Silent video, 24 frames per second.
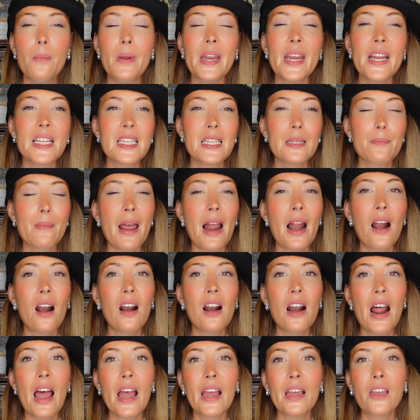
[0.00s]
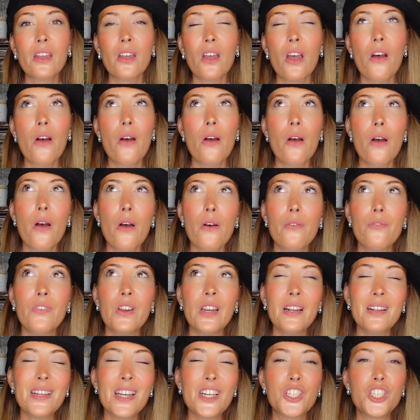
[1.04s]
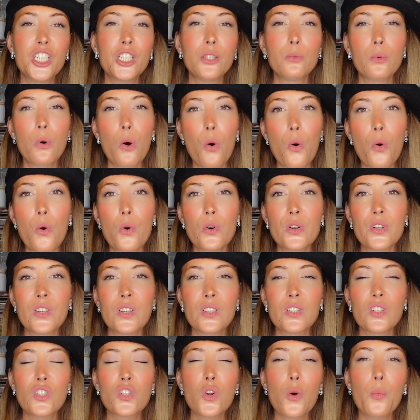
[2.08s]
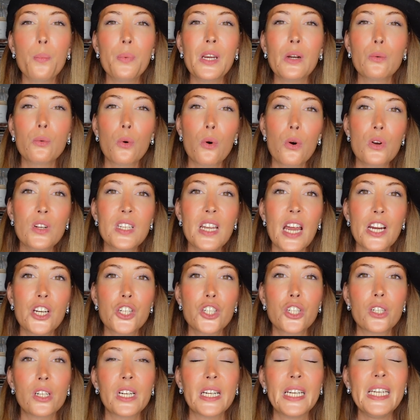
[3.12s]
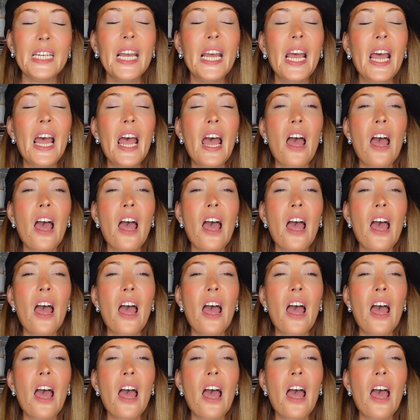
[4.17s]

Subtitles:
It smells like a vintagey rose, soapy rose actually.